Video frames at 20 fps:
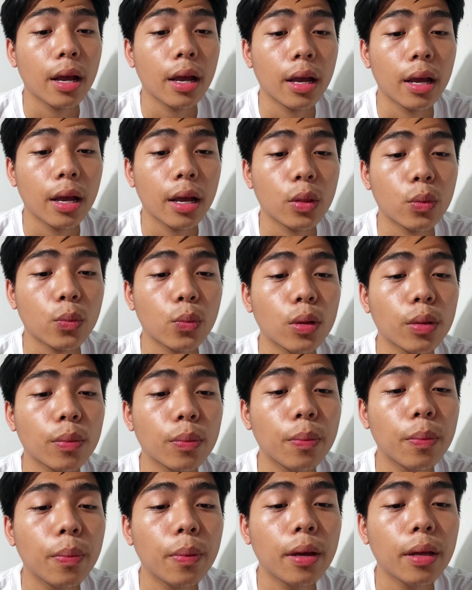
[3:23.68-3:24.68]
It would
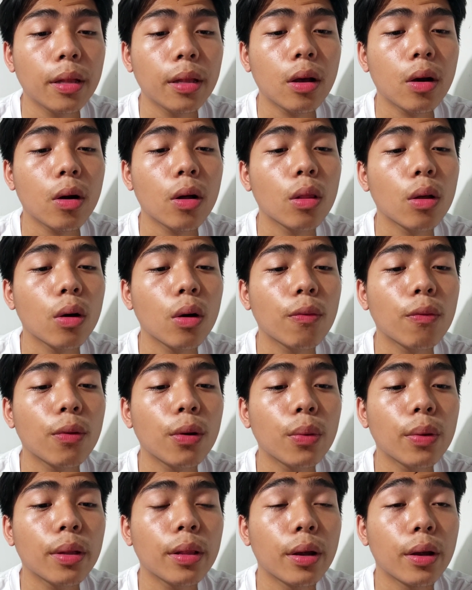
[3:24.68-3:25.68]
been all over
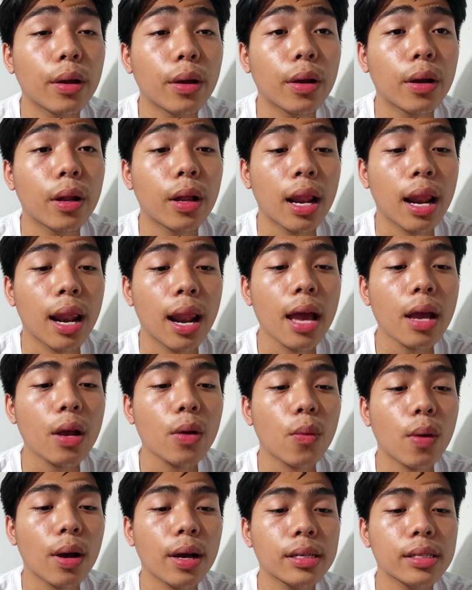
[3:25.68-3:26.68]
with her,
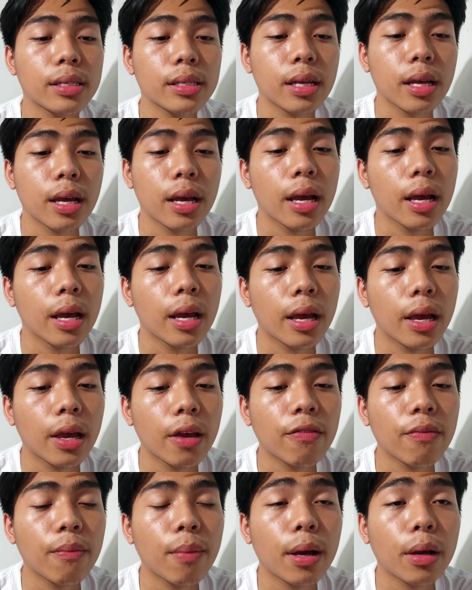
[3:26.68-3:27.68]
likewise, if
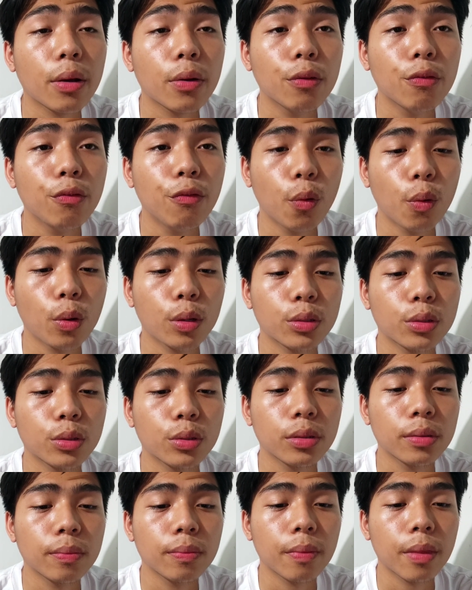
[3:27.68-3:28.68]
by good fortune
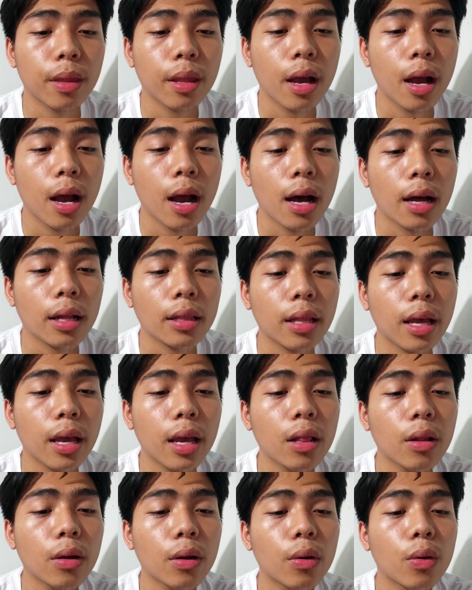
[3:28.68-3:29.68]
a
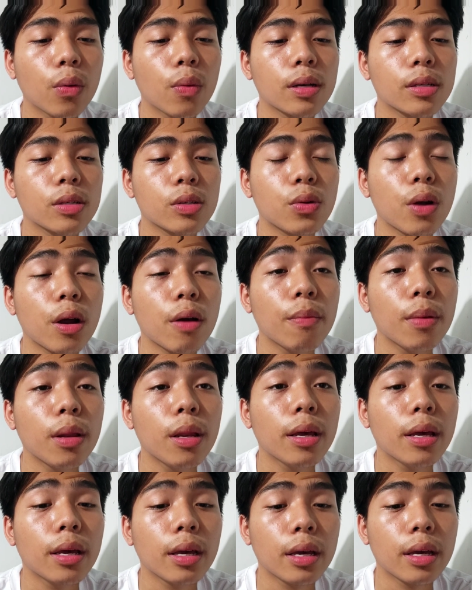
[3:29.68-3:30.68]
tailor was
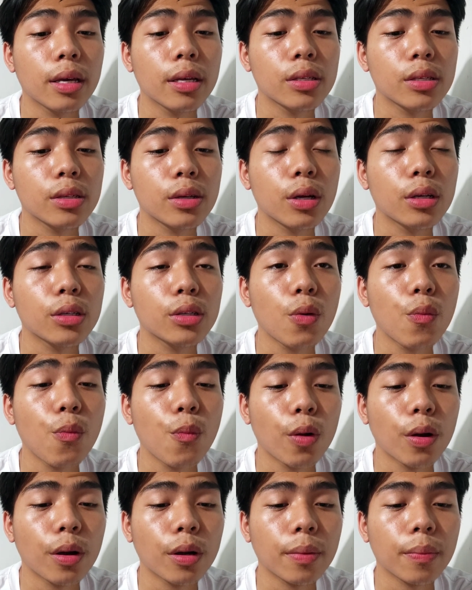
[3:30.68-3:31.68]
traveling in search of
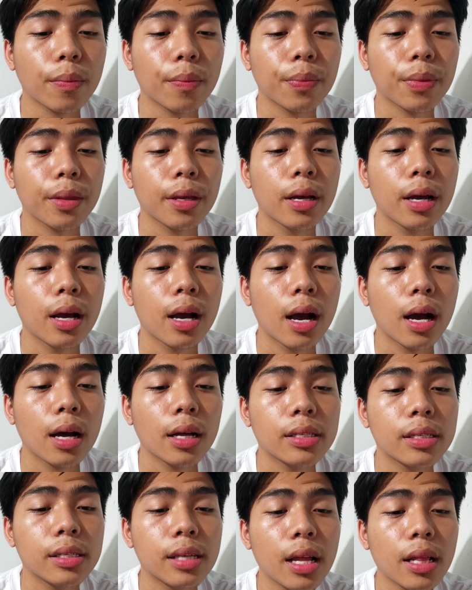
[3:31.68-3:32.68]
work, had
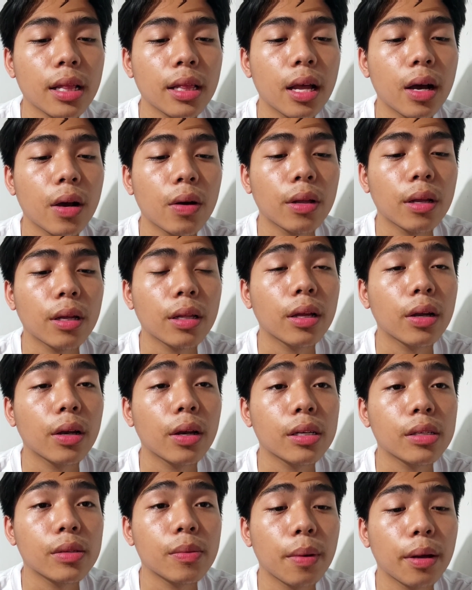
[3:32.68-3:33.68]
sat down and the
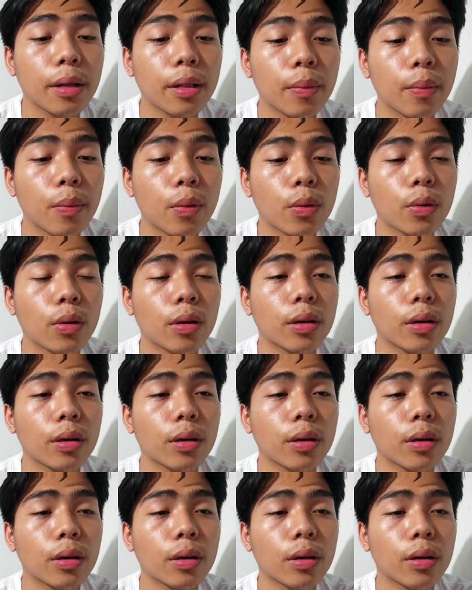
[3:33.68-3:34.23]
rest by the brook.